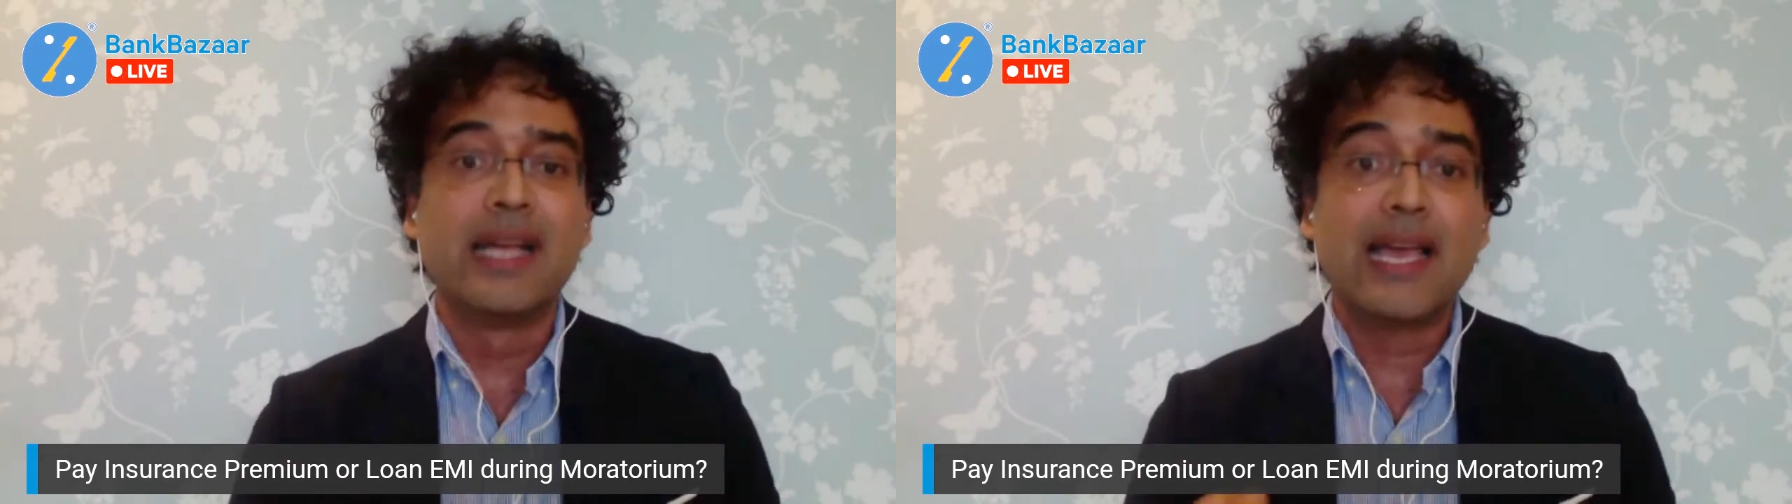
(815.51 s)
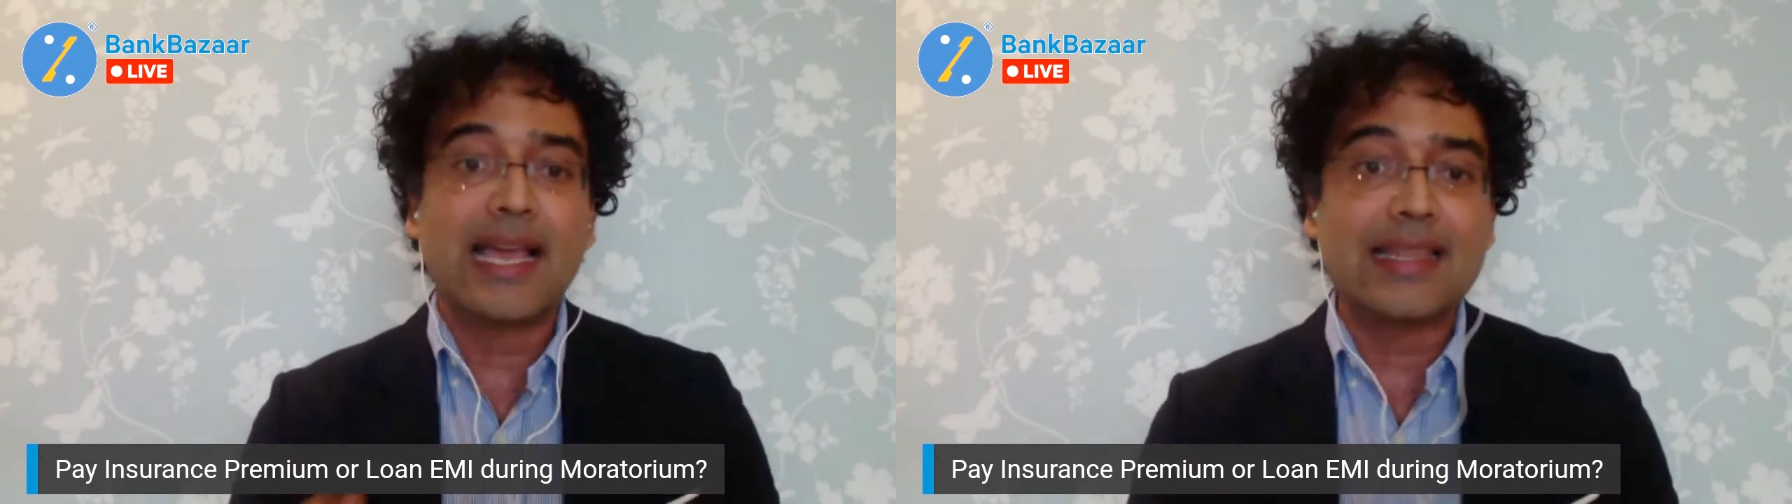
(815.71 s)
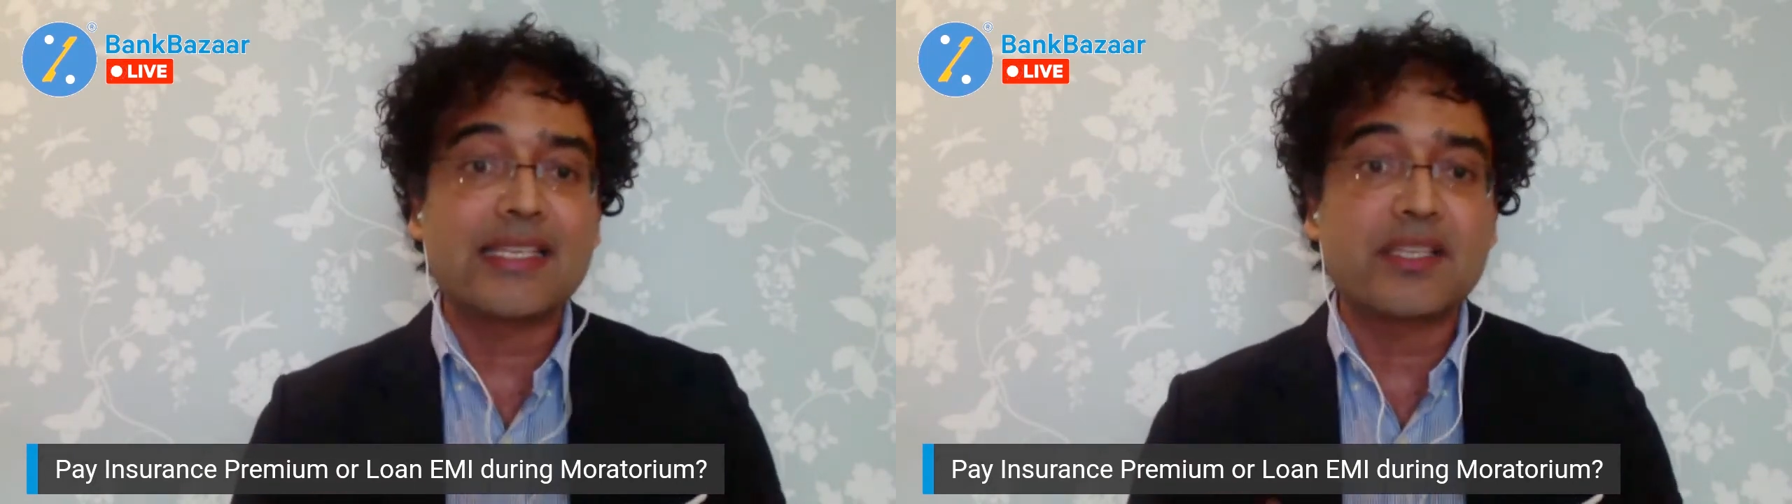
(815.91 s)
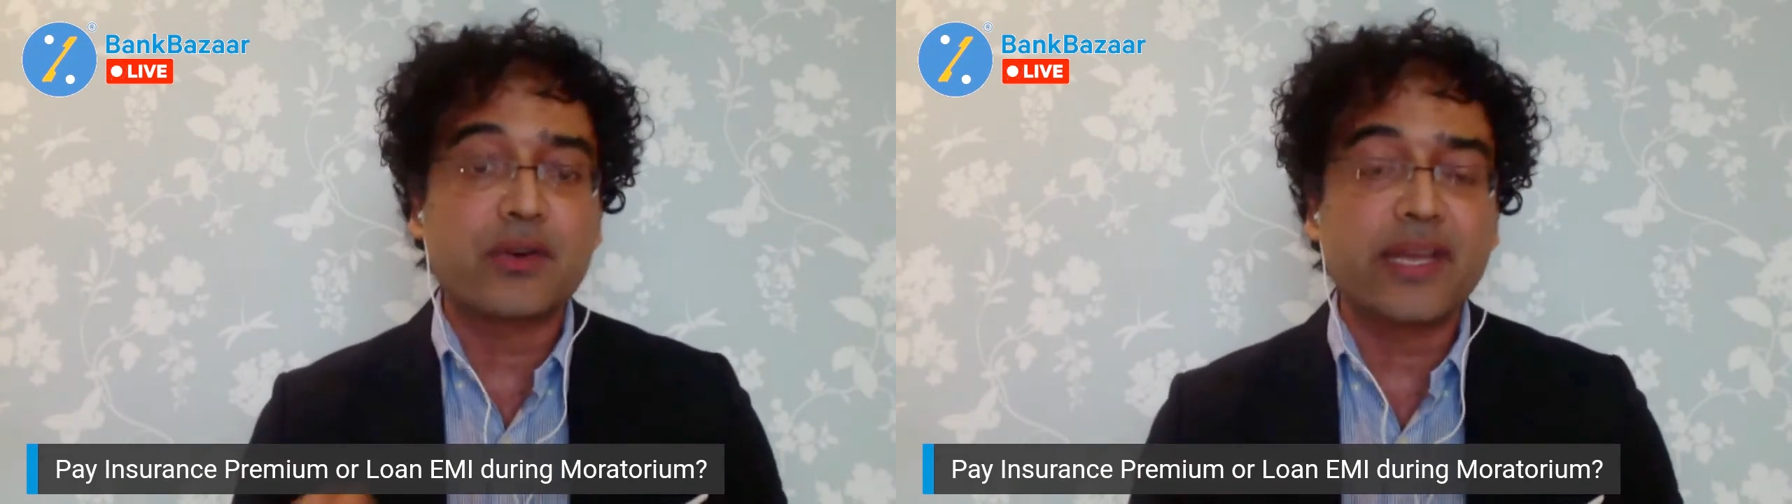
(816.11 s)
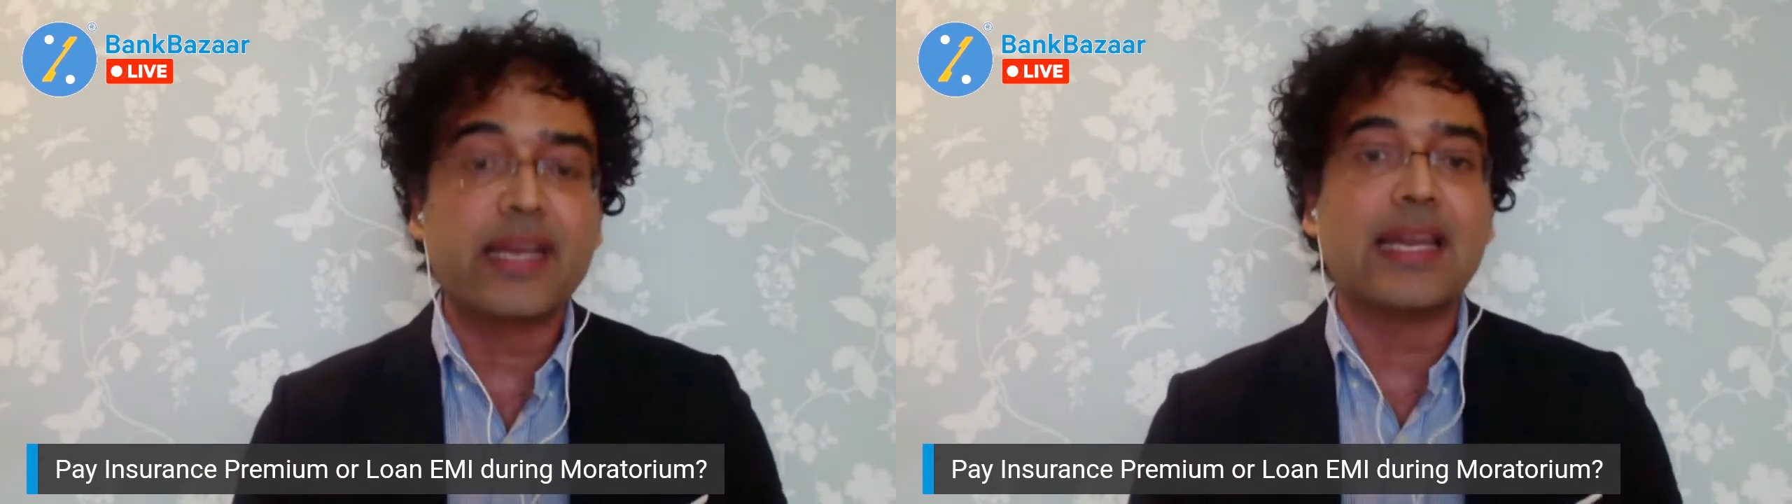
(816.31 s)
Health is
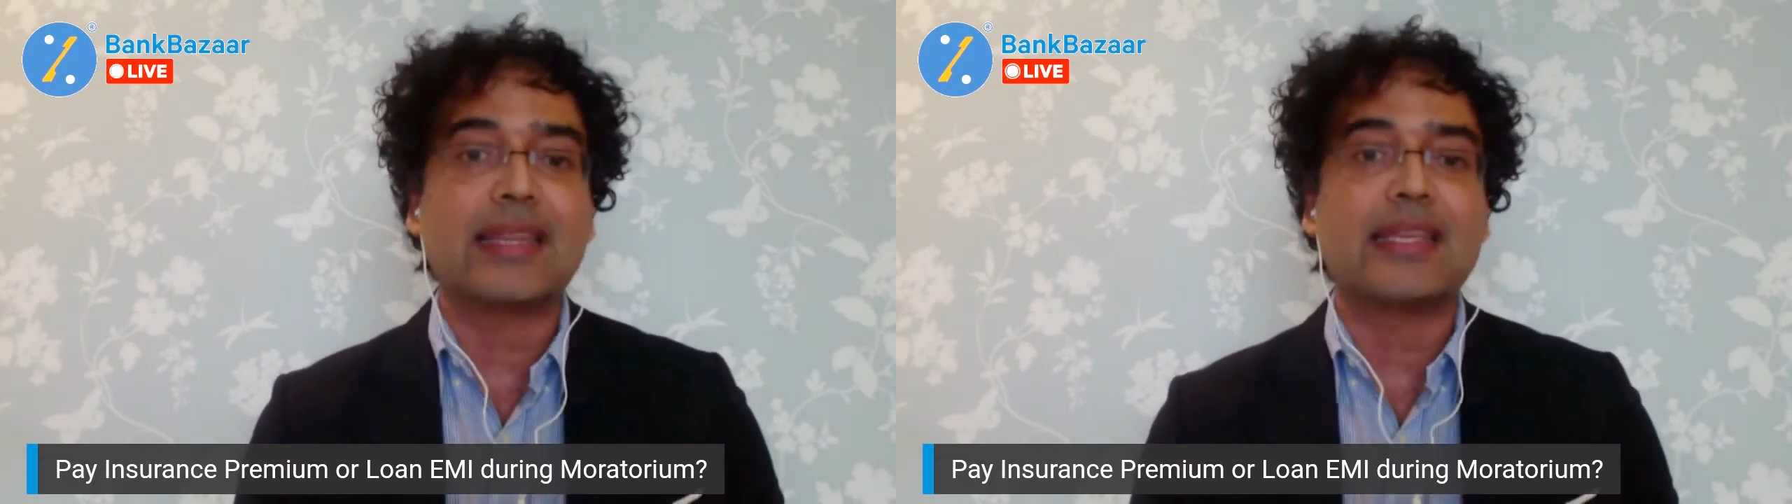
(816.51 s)
critical at